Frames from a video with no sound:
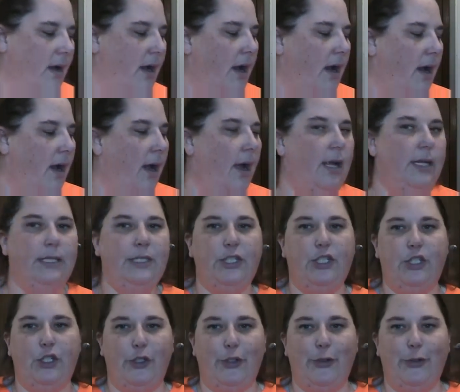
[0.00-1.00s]
On
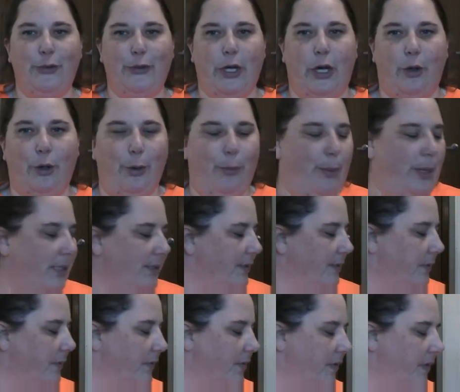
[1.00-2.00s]
to color
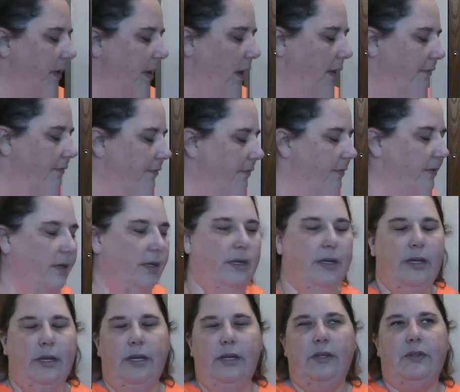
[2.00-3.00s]
pencil stuff.
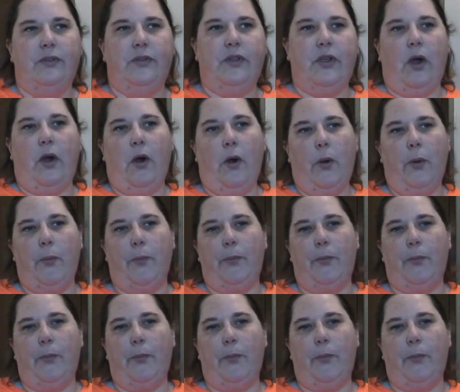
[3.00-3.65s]
So